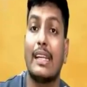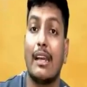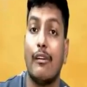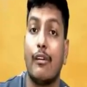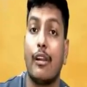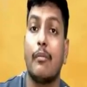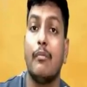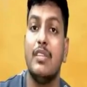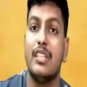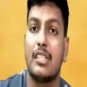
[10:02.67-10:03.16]

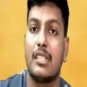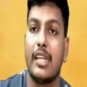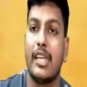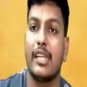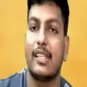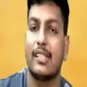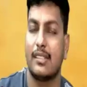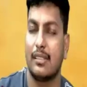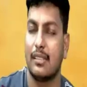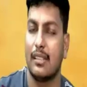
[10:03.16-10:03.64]
our
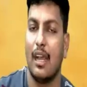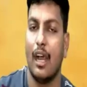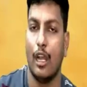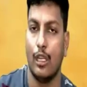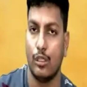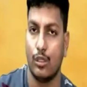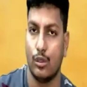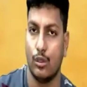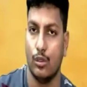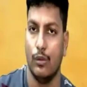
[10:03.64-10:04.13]
mistakes
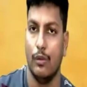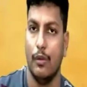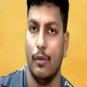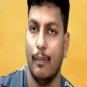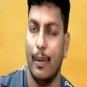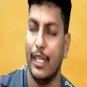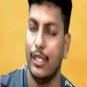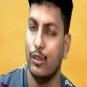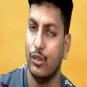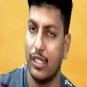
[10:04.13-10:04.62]
also
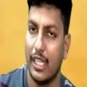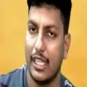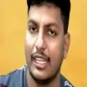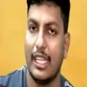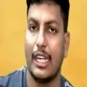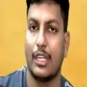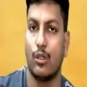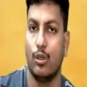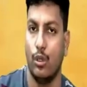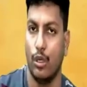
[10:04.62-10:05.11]
by using
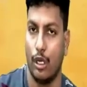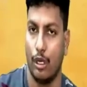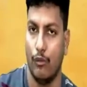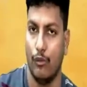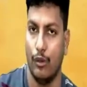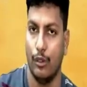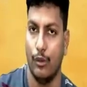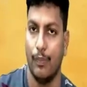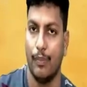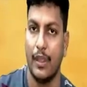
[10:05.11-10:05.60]
that code
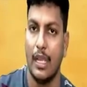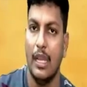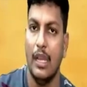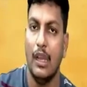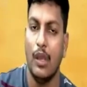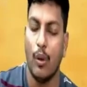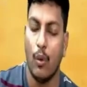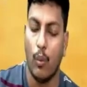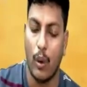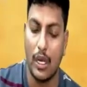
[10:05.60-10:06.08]
review.
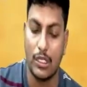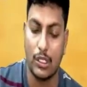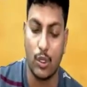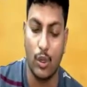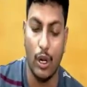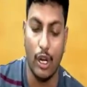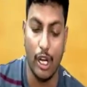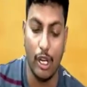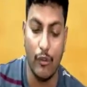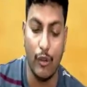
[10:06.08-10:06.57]
Once
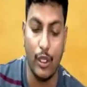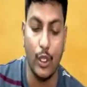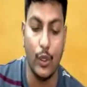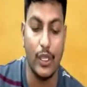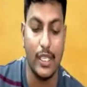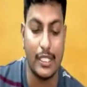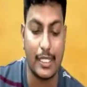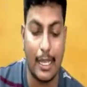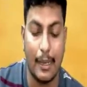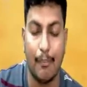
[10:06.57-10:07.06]
code review
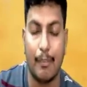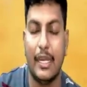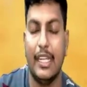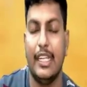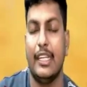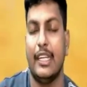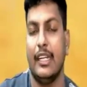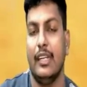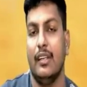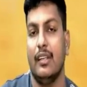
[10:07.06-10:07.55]
is
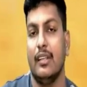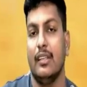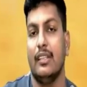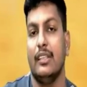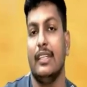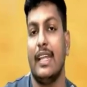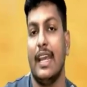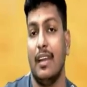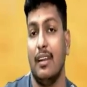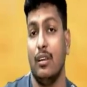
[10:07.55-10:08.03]
completed,
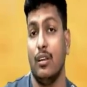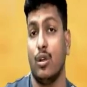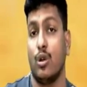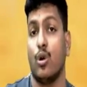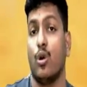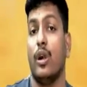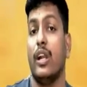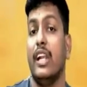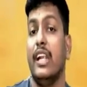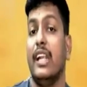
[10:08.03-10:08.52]
then
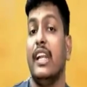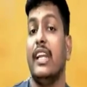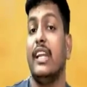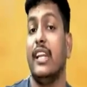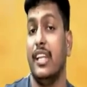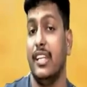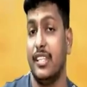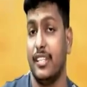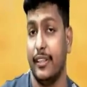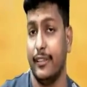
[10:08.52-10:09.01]
code
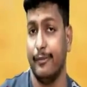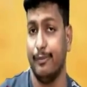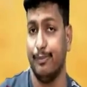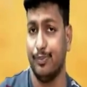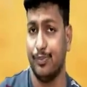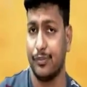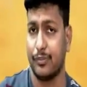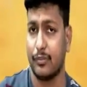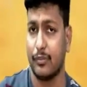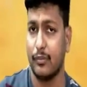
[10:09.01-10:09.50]
integration.
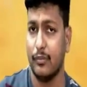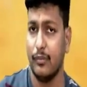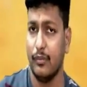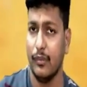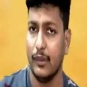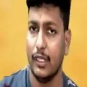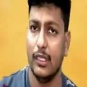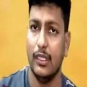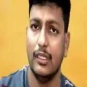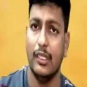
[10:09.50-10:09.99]

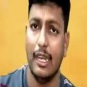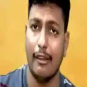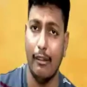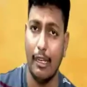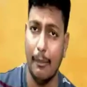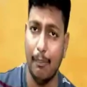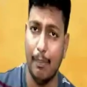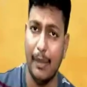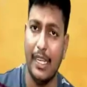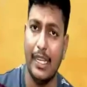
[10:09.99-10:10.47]

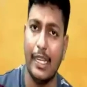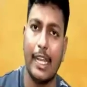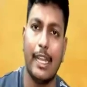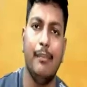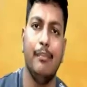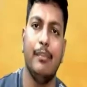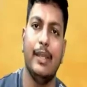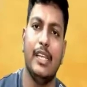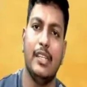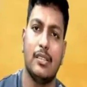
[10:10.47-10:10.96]
Development
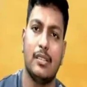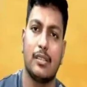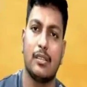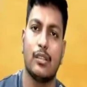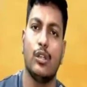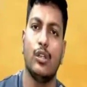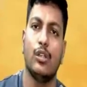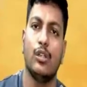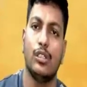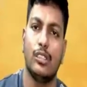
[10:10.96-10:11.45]
team means
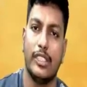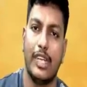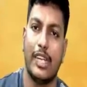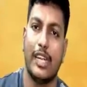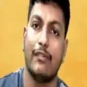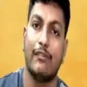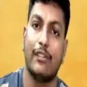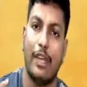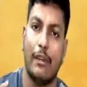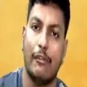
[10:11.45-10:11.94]
set
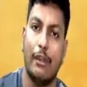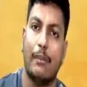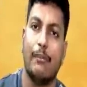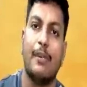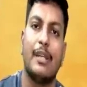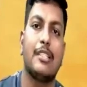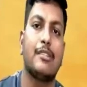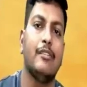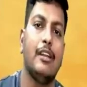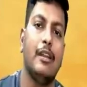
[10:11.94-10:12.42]
of
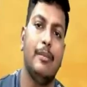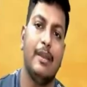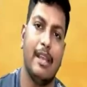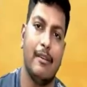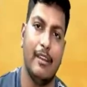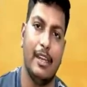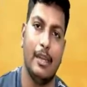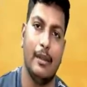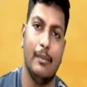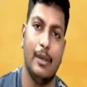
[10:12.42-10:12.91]
developers will be
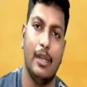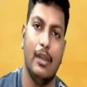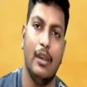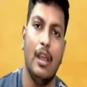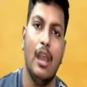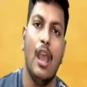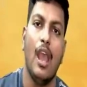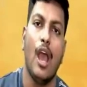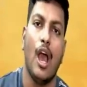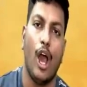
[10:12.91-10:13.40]
available.
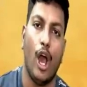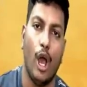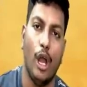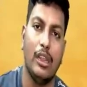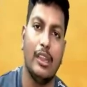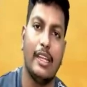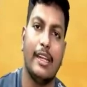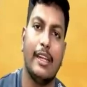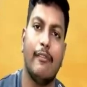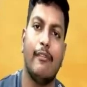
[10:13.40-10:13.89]
All
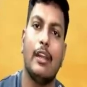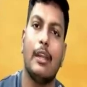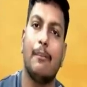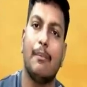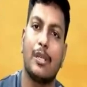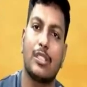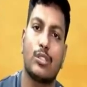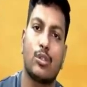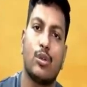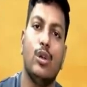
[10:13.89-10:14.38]
the
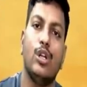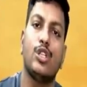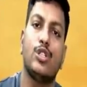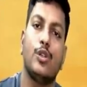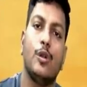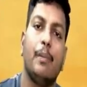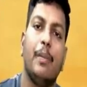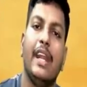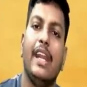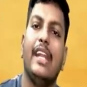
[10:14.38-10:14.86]
developers' code
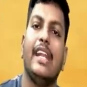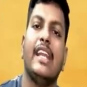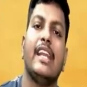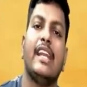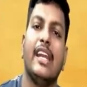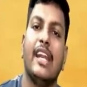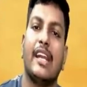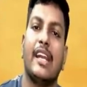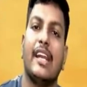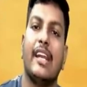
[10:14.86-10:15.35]
should be
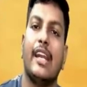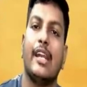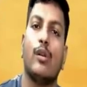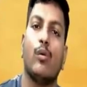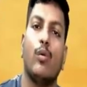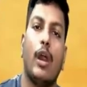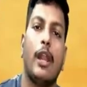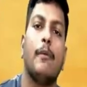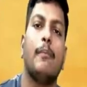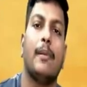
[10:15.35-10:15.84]
integrated at
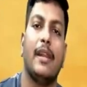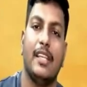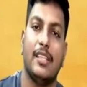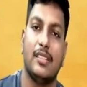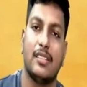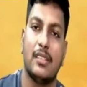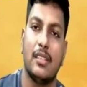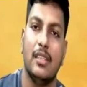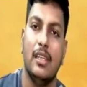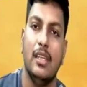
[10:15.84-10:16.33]
one
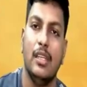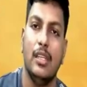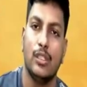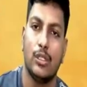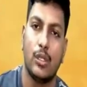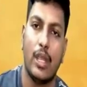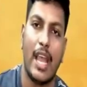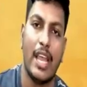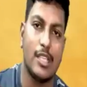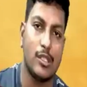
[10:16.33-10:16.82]
place.
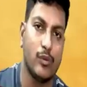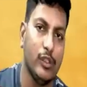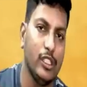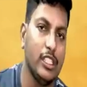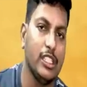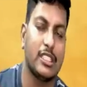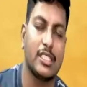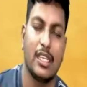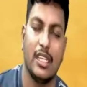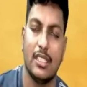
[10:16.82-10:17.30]
So as we
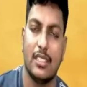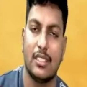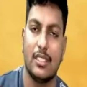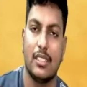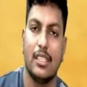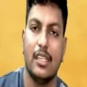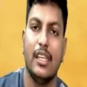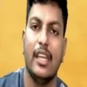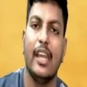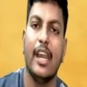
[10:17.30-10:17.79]
discussed,
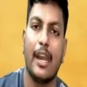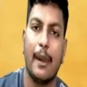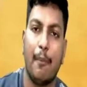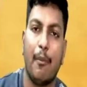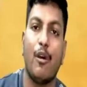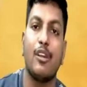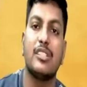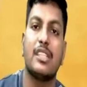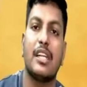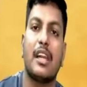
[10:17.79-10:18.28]

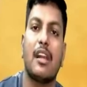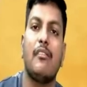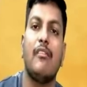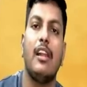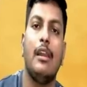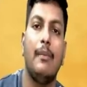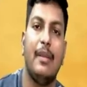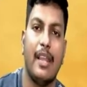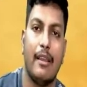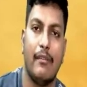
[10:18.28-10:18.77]
repository
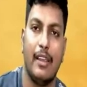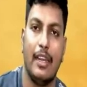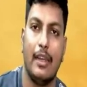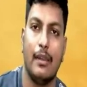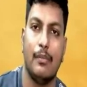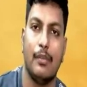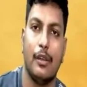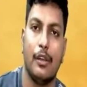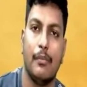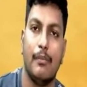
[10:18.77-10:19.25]
will be
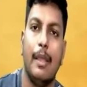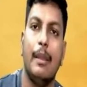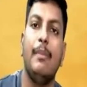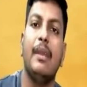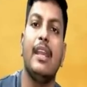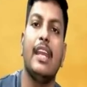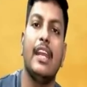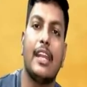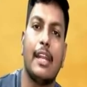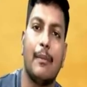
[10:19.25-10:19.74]
available. Maybe
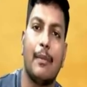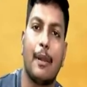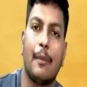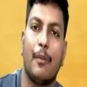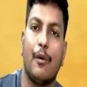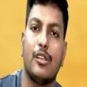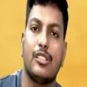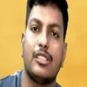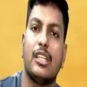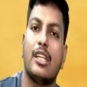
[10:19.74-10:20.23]
GitHub
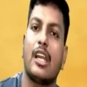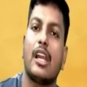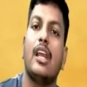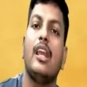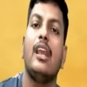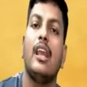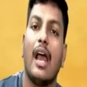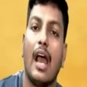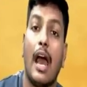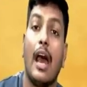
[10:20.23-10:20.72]

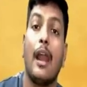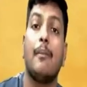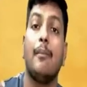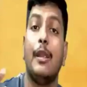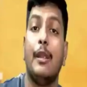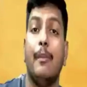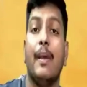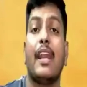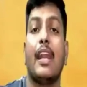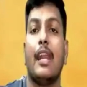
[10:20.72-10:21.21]
repository or
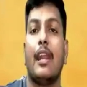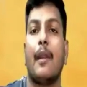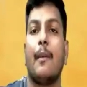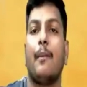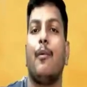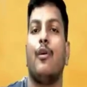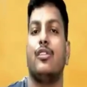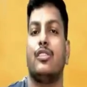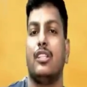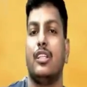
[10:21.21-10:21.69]
Bitbucket
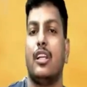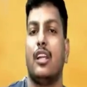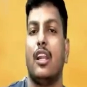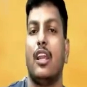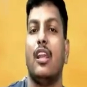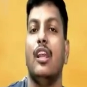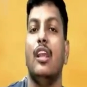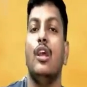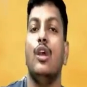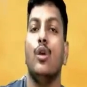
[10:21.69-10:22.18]

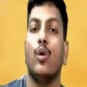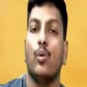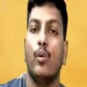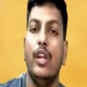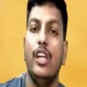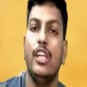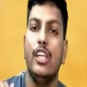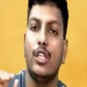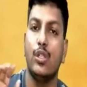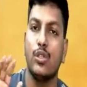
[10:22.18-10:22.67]
repository. We
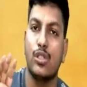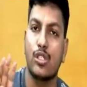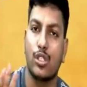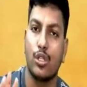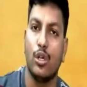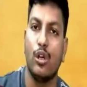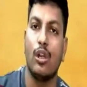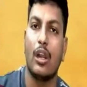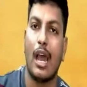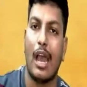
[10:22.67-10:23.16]
need to
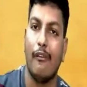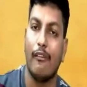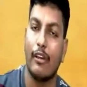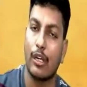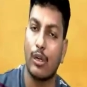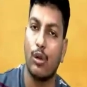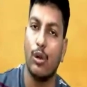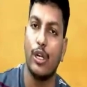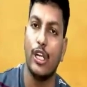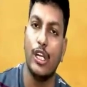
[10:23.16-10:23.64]
store our
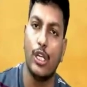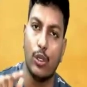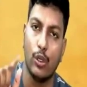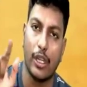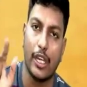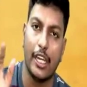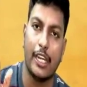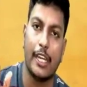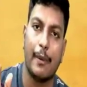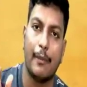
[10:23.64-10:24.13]
code into
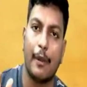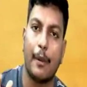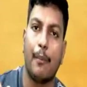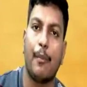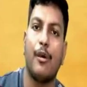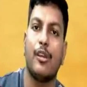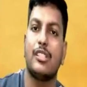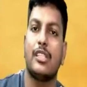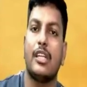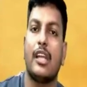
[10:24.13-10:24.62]
GitHub
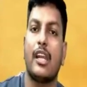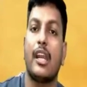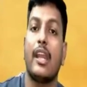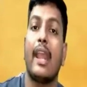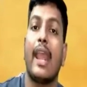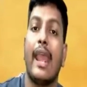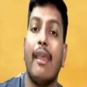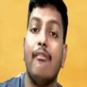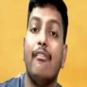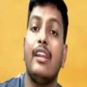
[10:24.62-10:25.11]
repository.
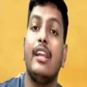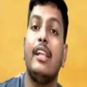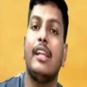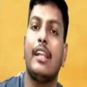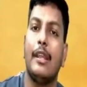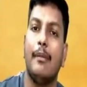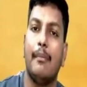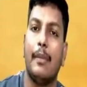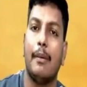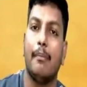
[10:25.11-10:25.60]
Every
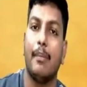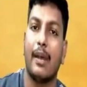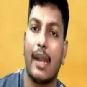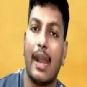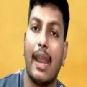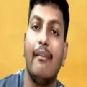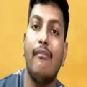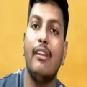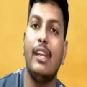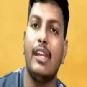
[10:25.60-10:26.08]
team member,
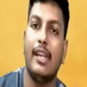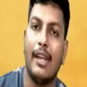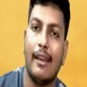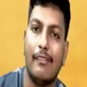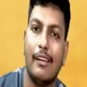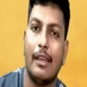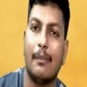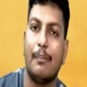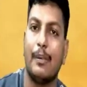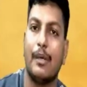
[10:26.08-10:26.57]
every
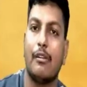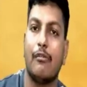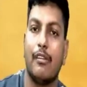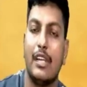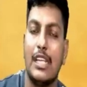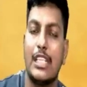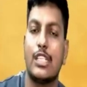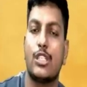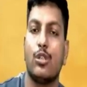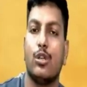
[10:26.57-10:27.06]
developer
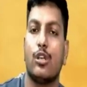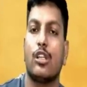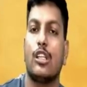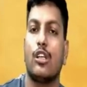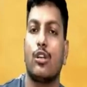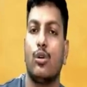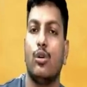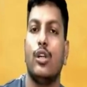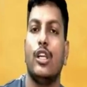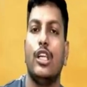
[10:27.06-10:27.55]
will store the
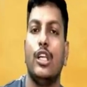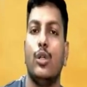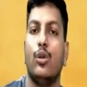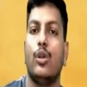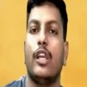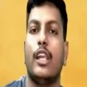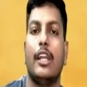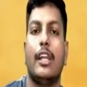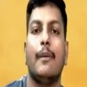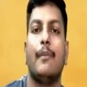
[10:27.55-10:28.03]
code into
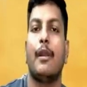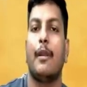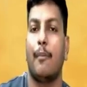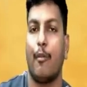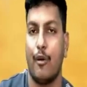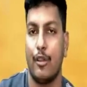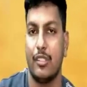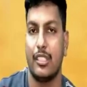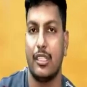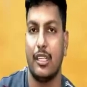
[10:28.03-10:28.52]
GitHub
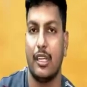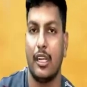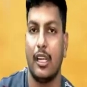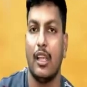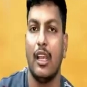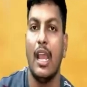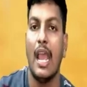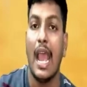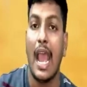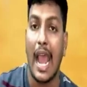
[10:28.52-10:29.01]
repository.
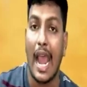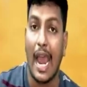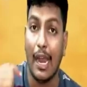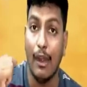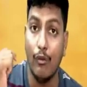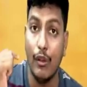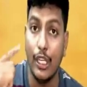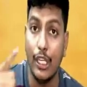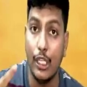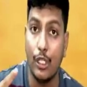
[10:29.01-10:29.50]

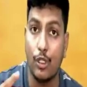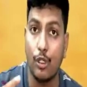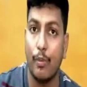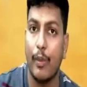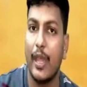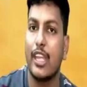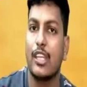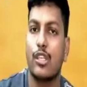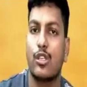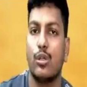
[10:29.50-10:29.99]
And we need to
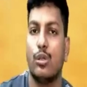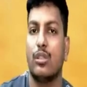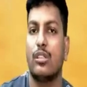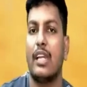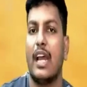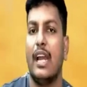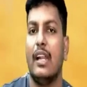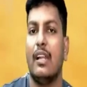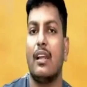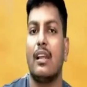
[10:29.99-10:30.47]
make sure
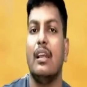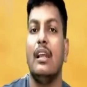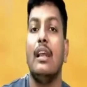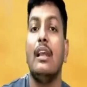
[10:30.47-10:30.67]
that